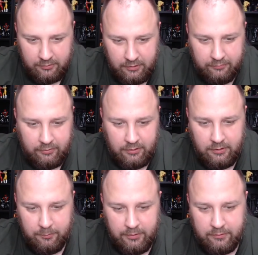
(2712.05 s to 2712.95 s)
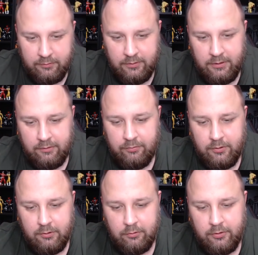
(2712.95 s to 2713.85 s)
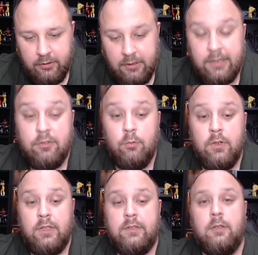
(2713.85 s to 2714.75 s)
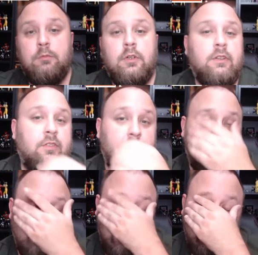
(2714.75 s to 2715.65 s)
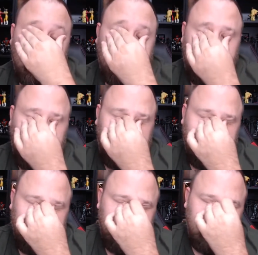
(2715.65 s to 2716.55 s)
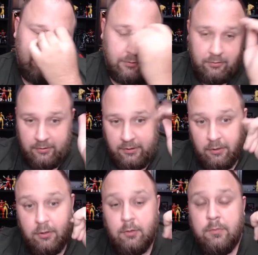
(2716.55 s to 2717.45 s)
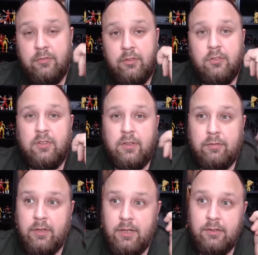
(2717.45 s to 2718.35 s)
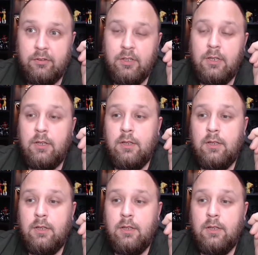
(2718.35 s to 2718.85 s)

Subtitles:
Definitely going to make leg fillers there. I do want to get the upgrade set for Megatron because it fills in the arm, it fills in the thighs.